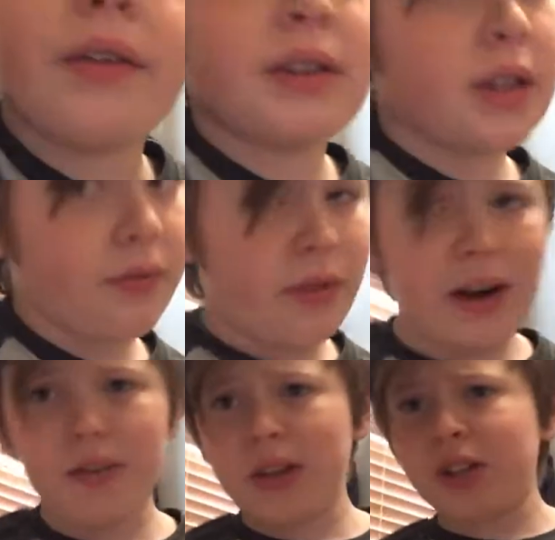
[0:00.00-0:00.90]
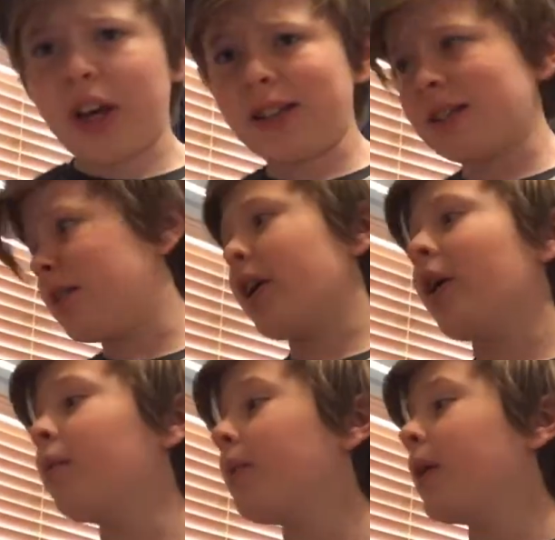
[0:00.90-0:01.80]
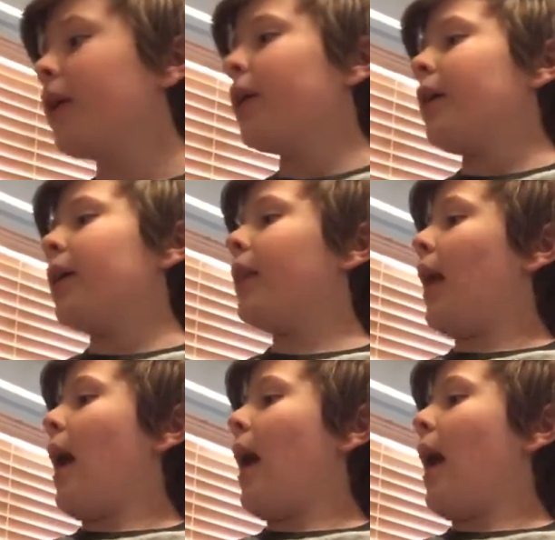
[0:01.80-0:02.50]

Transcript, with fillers: haven't seen Freddy v. Jason though. And